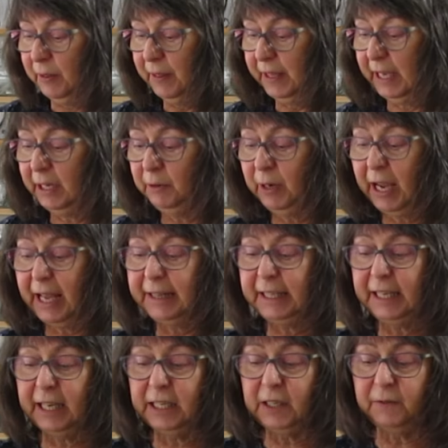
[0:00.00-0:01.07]
Then at
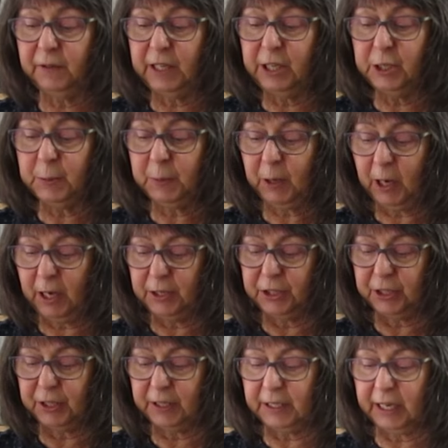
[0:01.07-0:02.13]
the end of each
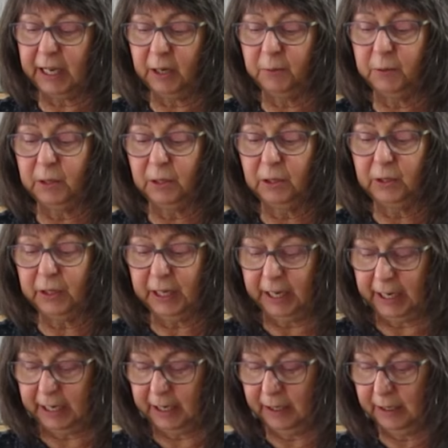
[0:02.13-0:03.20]
project, I will look
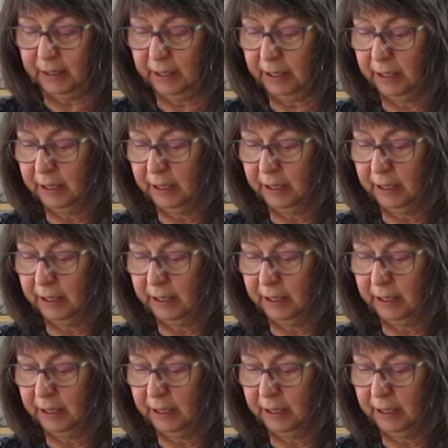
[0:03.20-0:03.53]
at